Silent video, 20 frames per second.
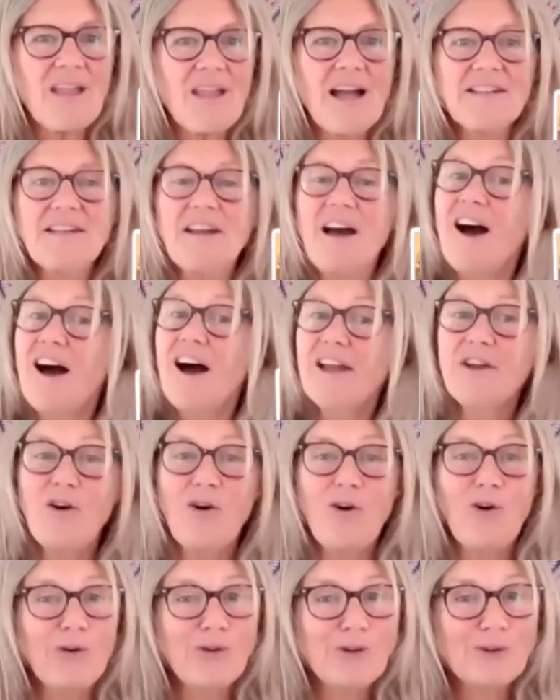And I
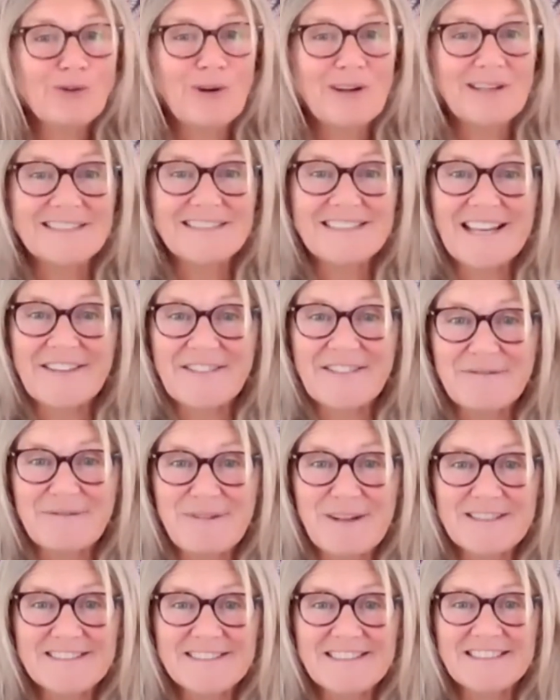always get the
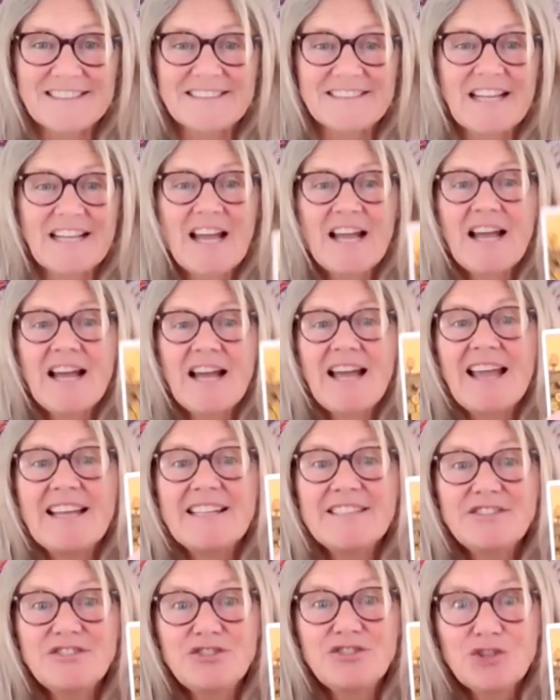message,
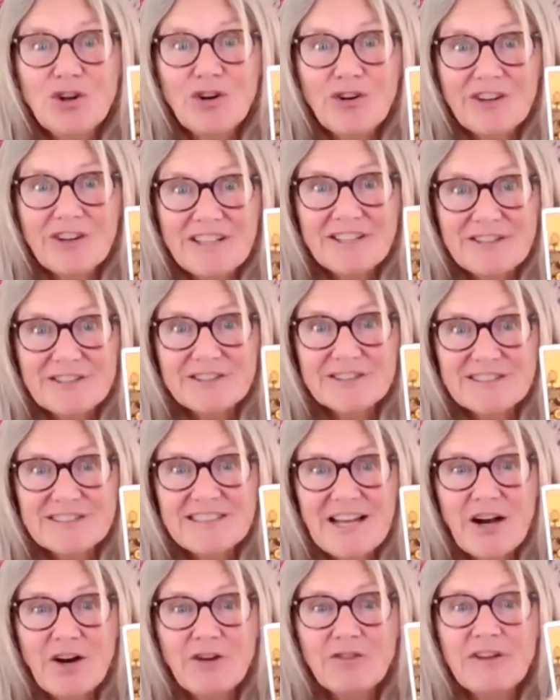enjoy
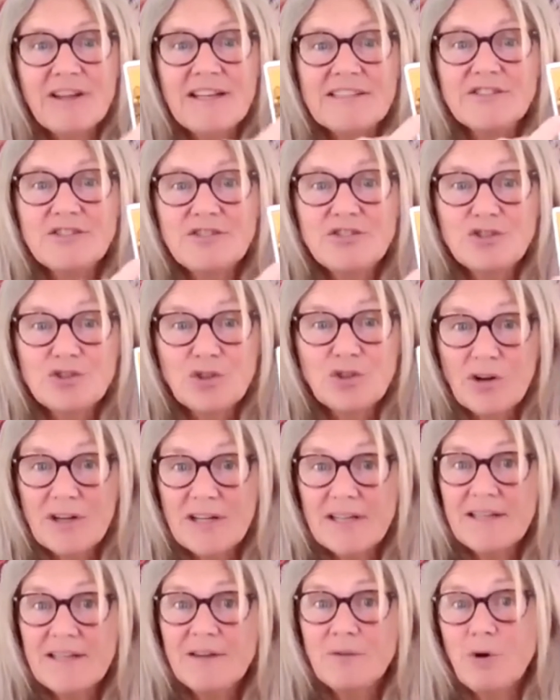yourself,
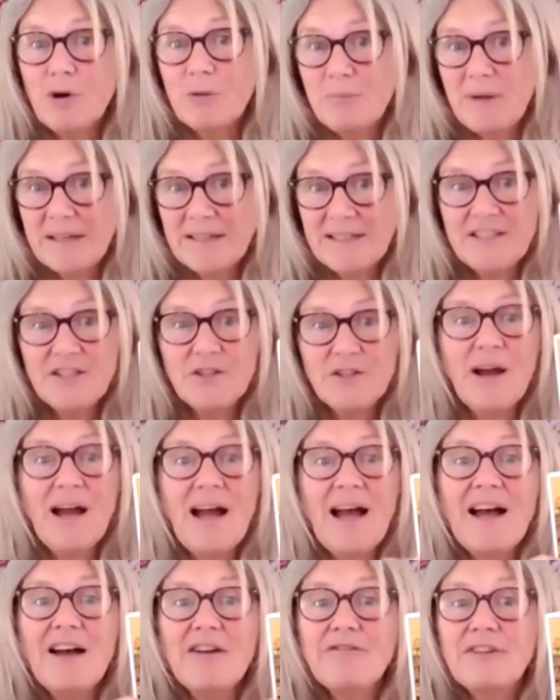enjoy what money you
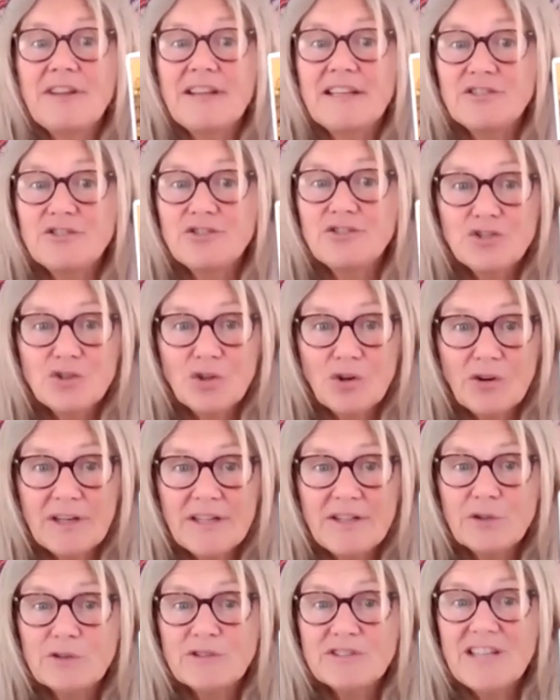have, enjoy
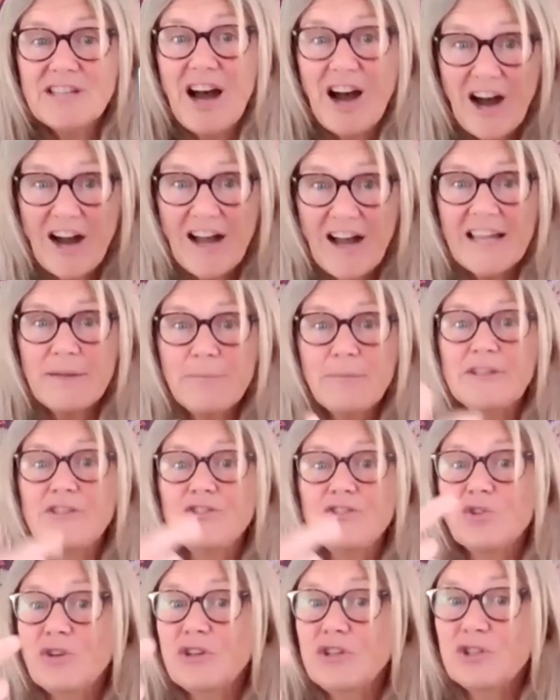your time,
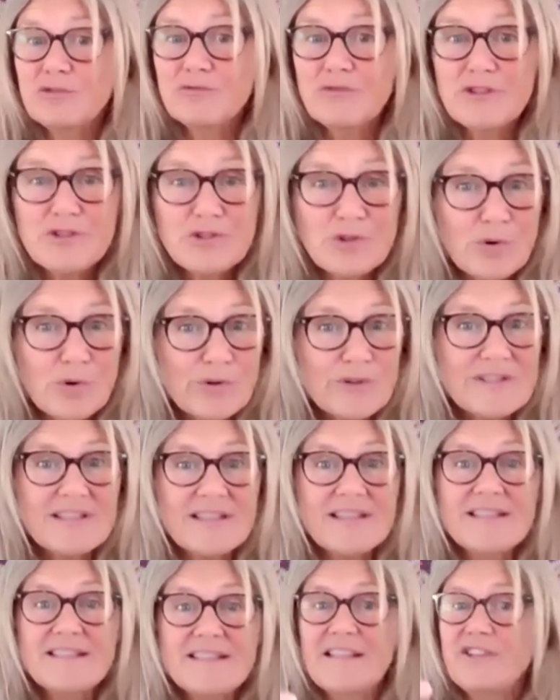enjoy your
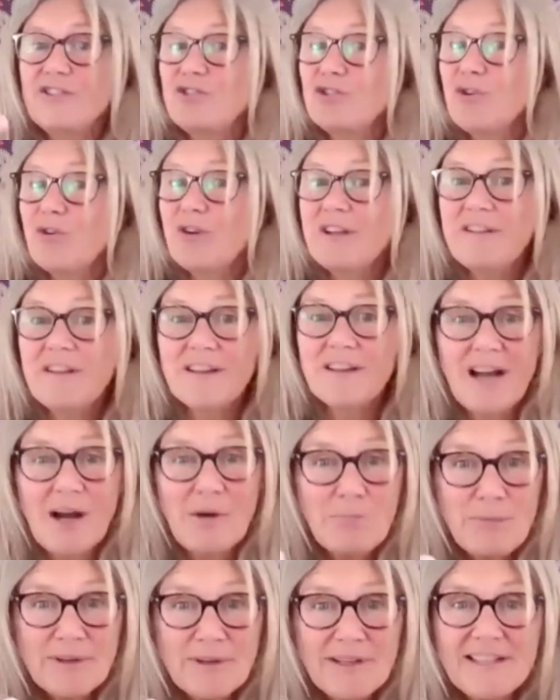resources, enjoy the
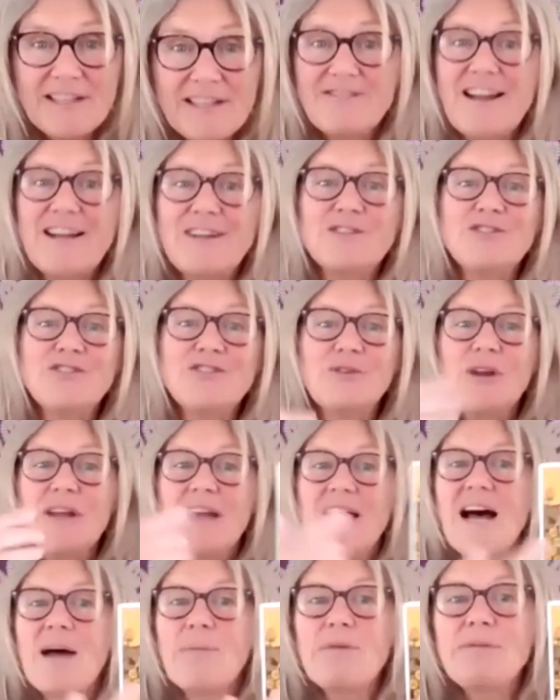company around you.
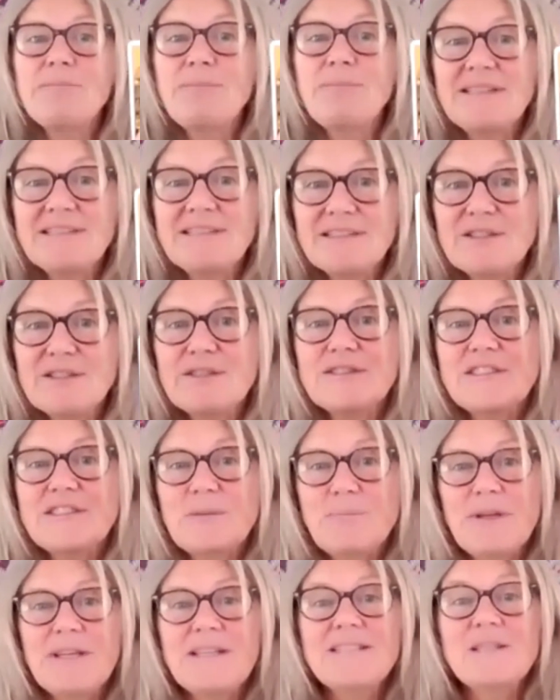I mean, Pentacles to
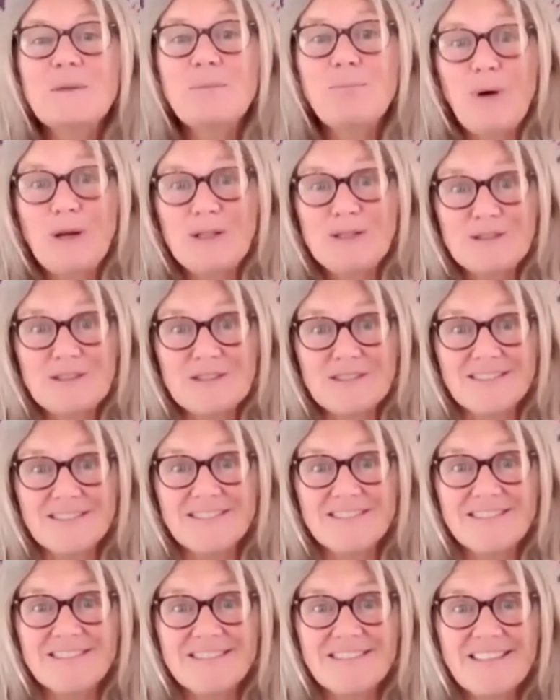me is
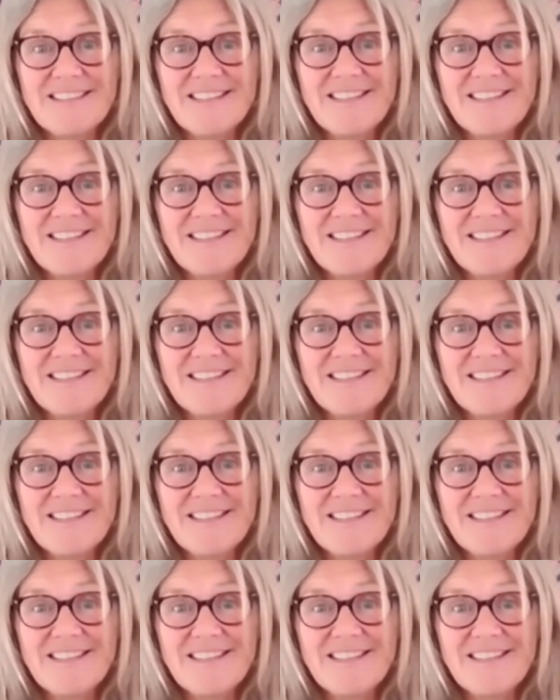abundance.